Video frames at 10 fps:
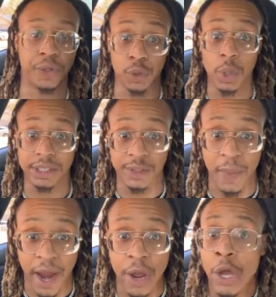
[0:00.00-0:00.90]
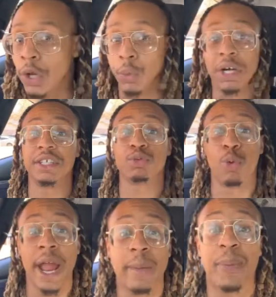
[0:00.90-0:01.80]
You want this ring,
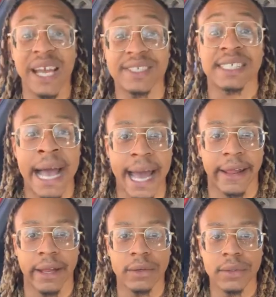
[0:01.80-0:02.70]
bitch? Sign it.